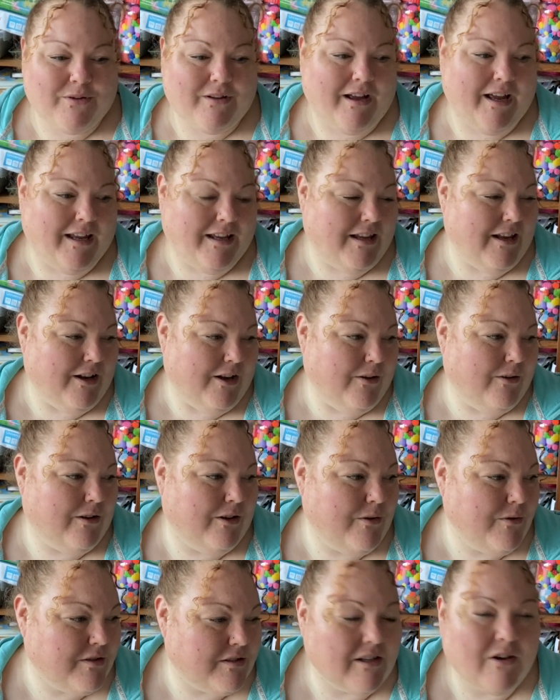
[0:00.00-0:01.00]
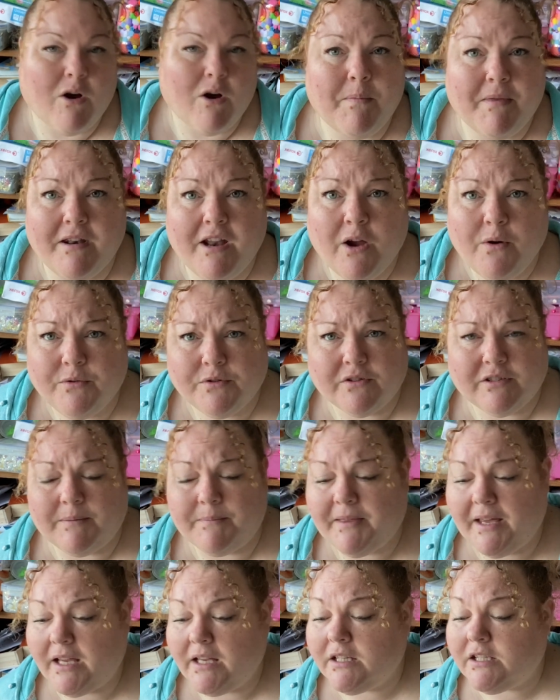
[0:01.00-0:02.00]
like, you know, glue doesn't go nose or
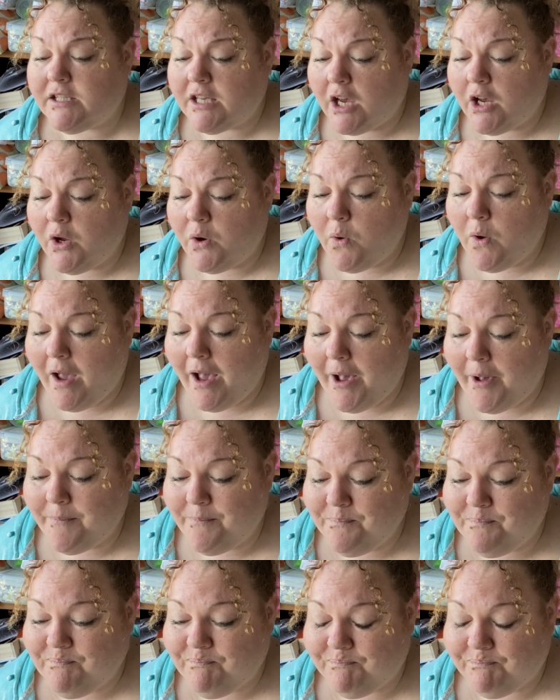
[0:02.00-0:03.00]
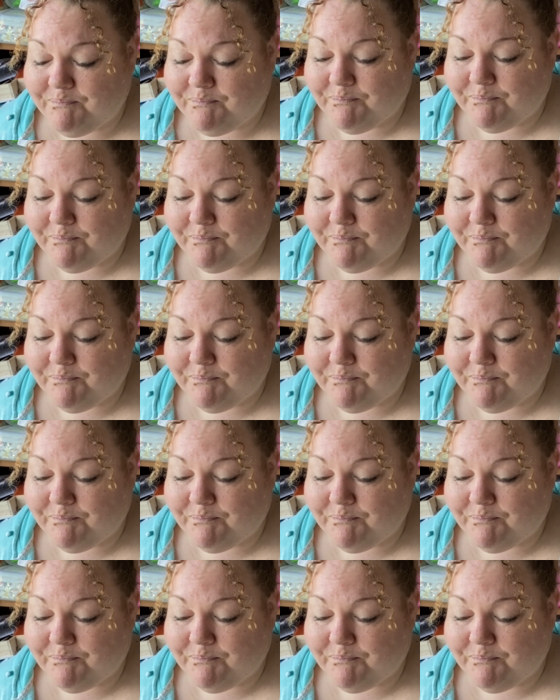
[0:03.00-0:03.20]
something. So